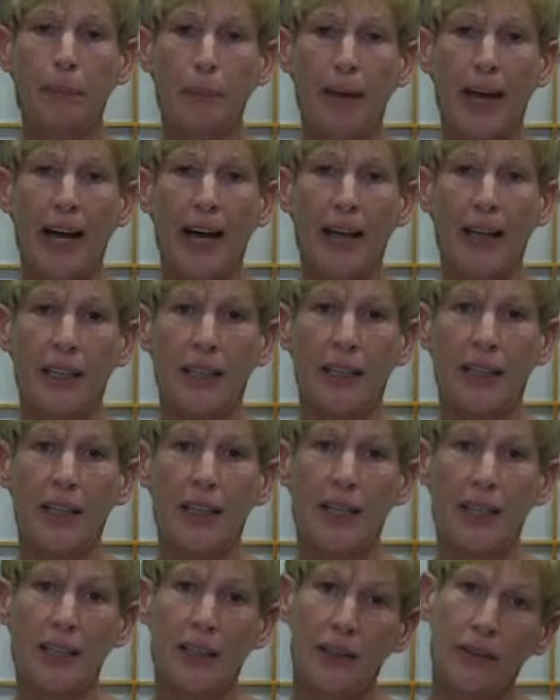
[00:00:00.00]
back, and
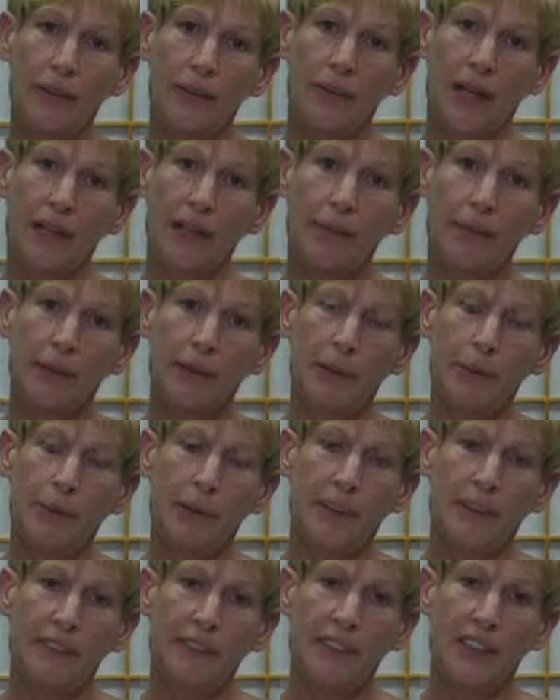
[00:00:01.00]
I know a lot of people
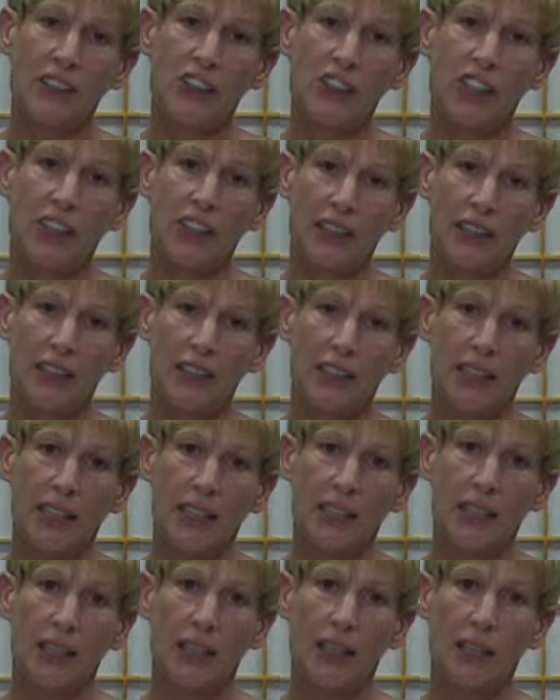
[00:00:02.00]
have
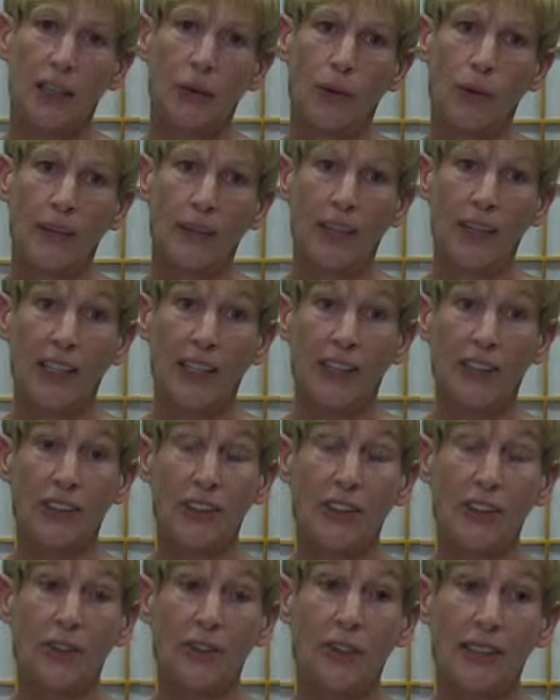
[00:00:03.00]
suggested what they
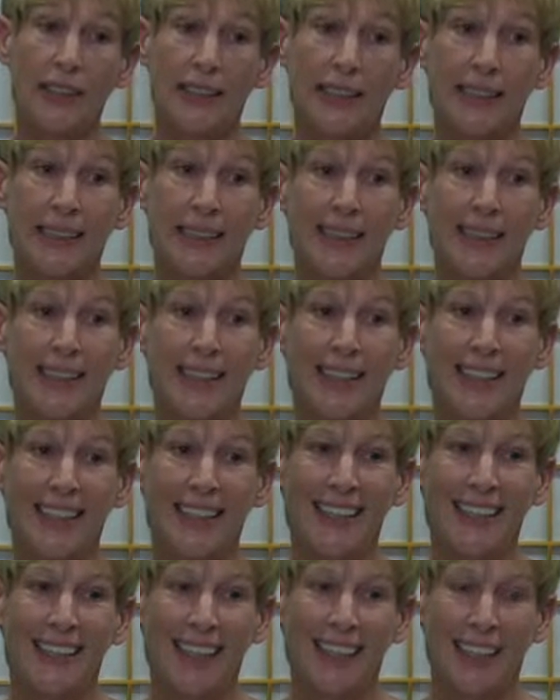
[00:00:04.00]
do is
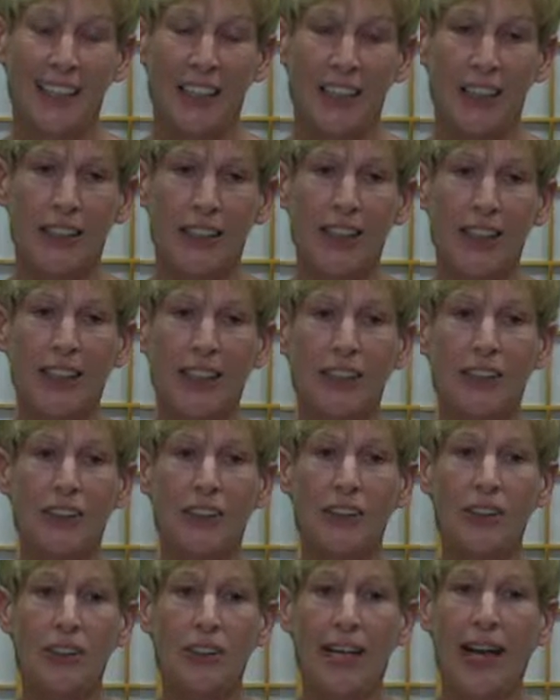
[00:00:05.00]
they
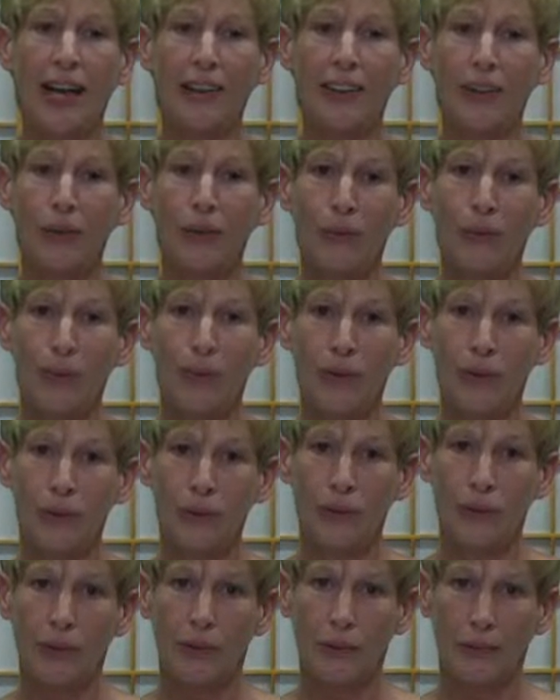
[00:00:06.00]
look at the
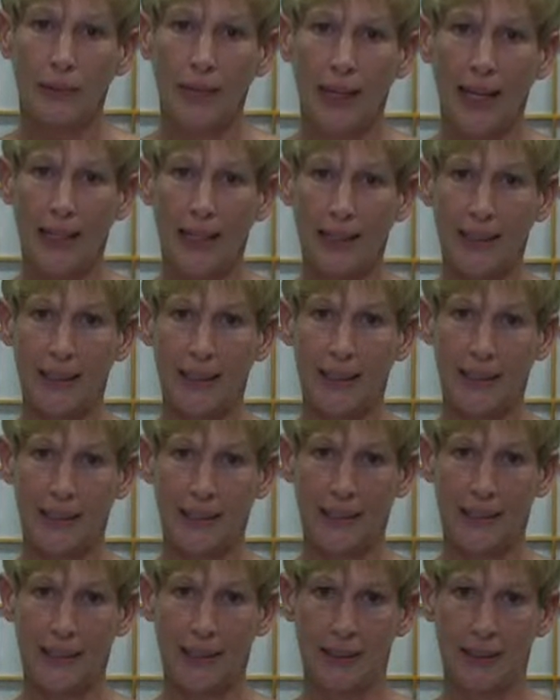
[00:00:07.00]
world at a
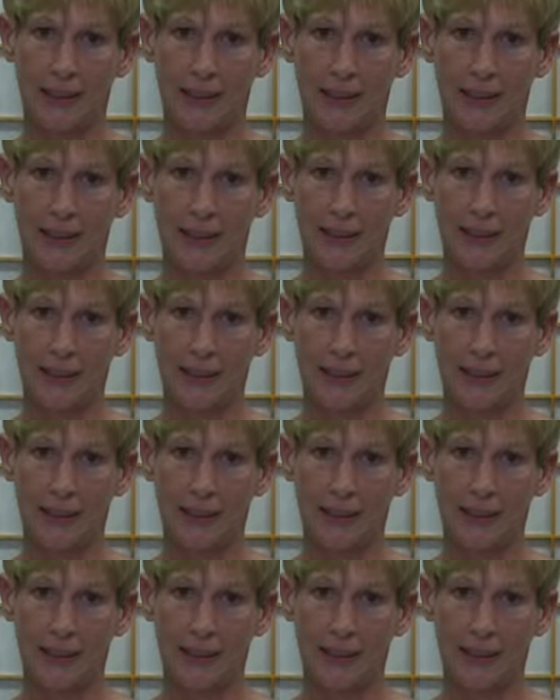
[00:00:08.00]
distance.